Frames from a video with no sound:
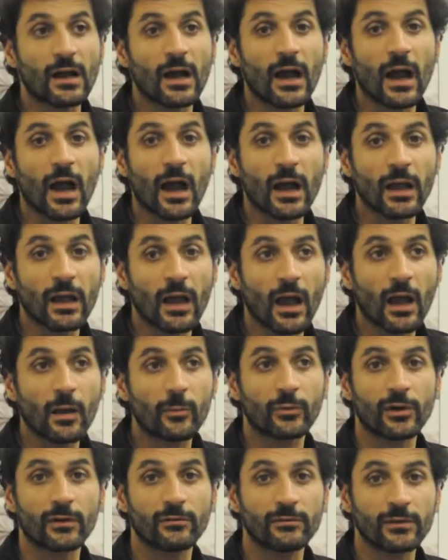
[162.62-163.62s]
a high,
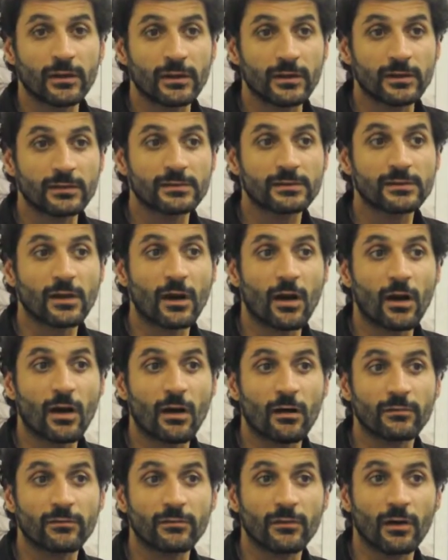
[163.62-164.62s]
high prevalence
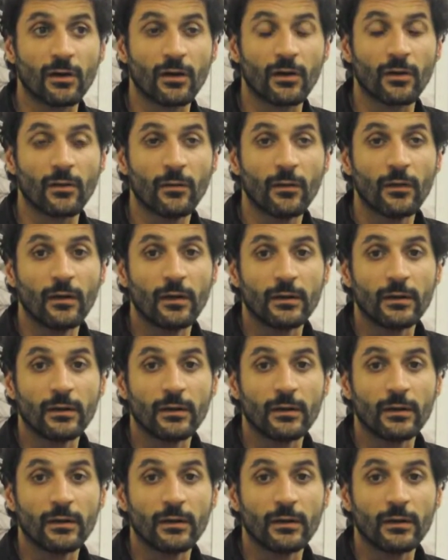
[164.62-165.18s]
of uh,